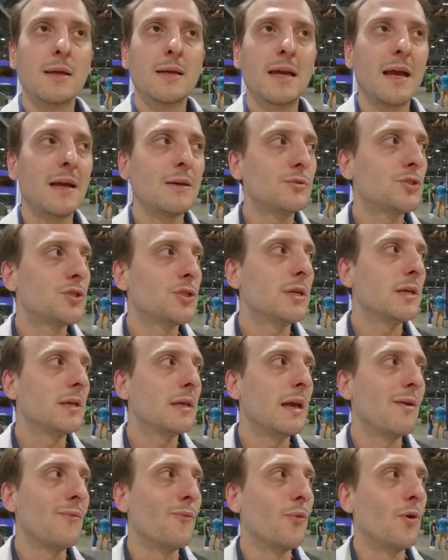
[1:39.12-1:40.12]

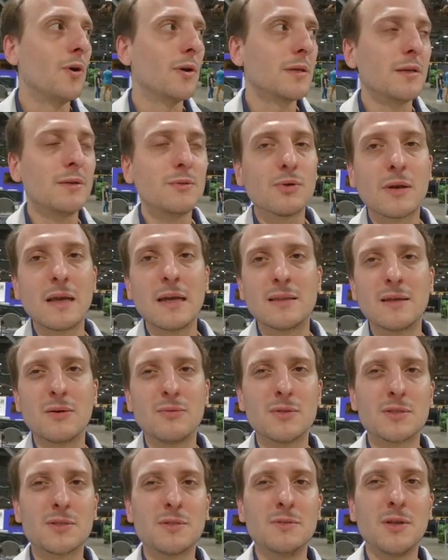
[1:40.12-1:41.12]
Crouching and walking together
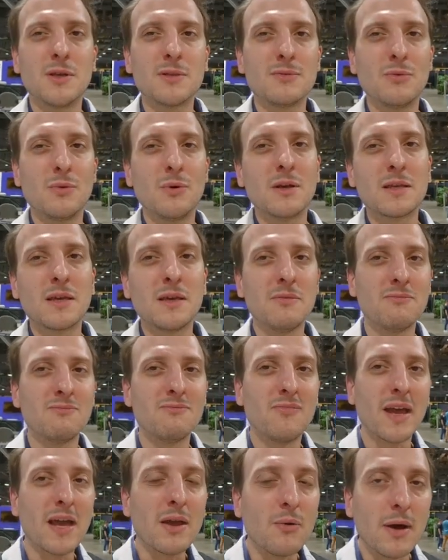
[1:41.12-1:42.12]
was not
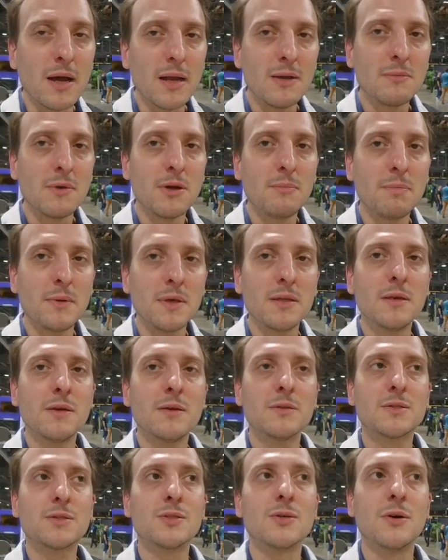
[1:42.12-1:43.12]
working very well in my
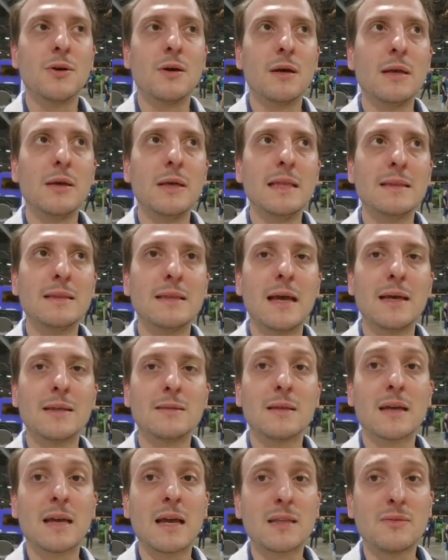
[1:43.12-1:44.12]
opinion, so in
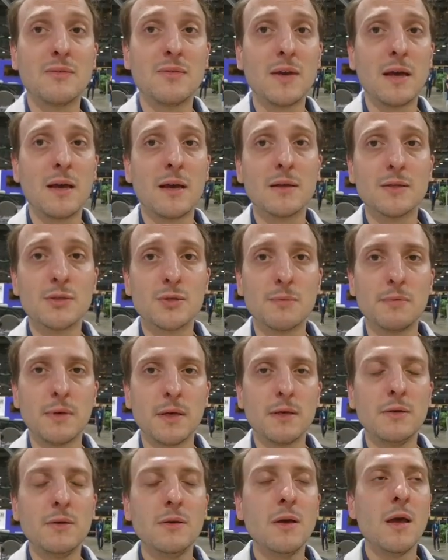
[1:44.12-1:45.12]
that the cat is
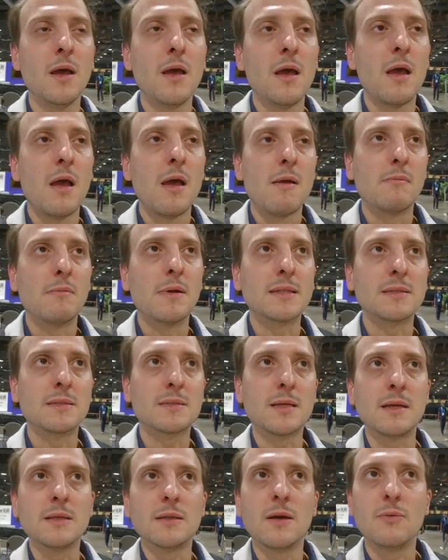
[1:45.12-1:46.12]
superior. But the
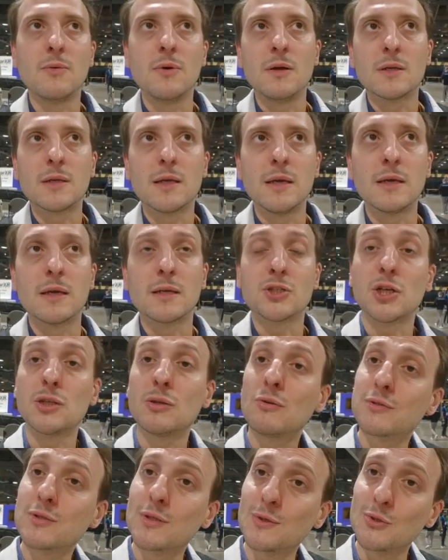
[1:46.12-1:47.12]
standard walking, I tried
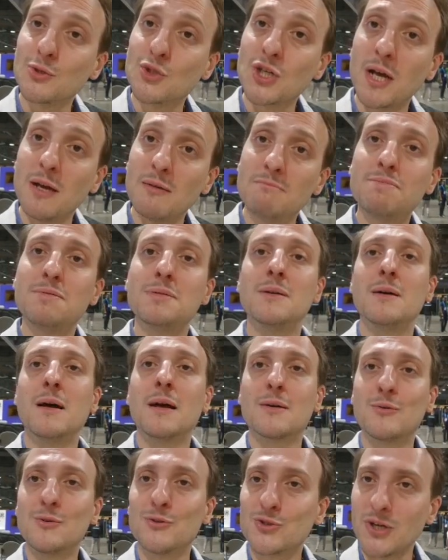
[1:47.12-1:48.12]
also to jump,
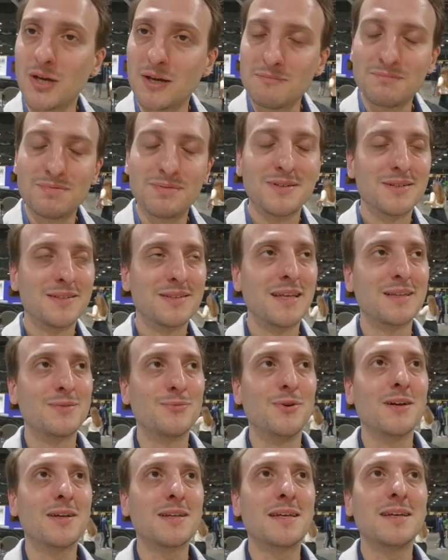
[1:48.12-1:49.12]
I could jump, that
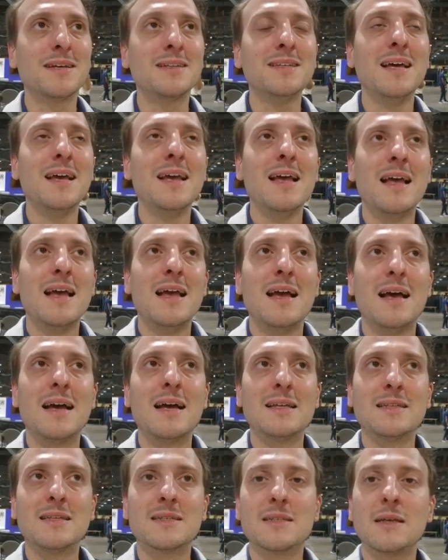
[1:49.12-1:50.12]
worked.
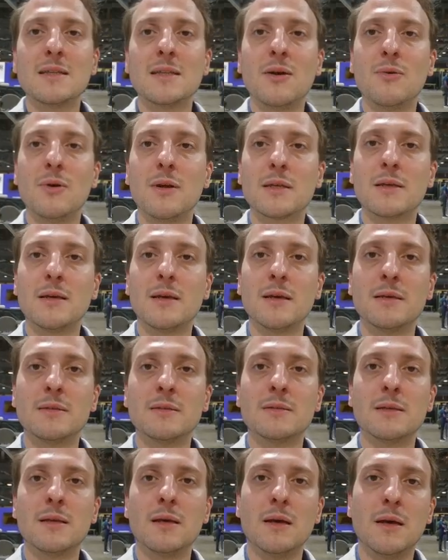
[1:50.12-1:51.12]
The standard
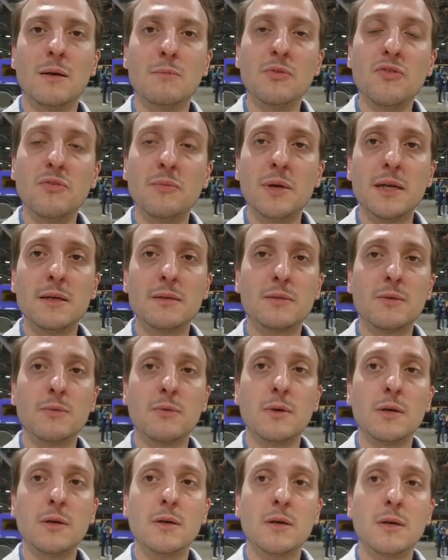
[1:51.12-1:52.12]
walking movement
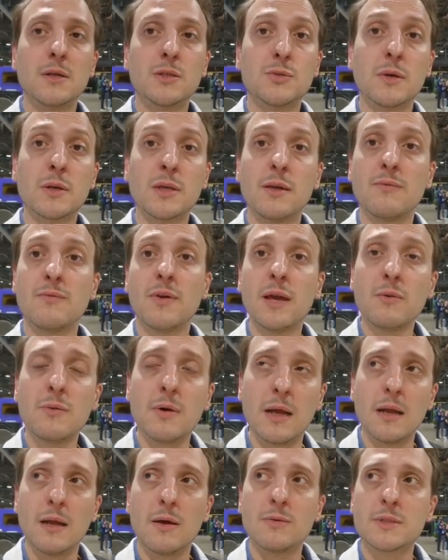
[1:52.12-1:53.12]
was working very
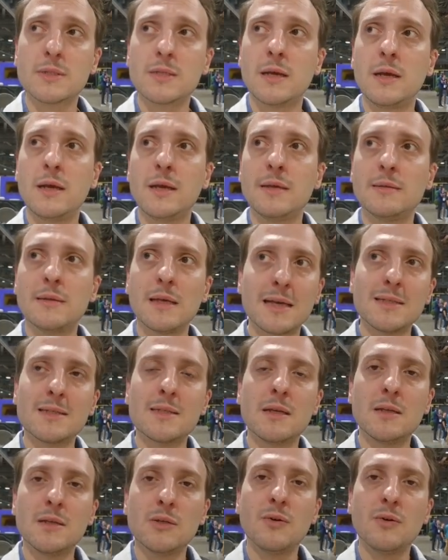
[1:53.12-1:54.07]
well. I would say there is an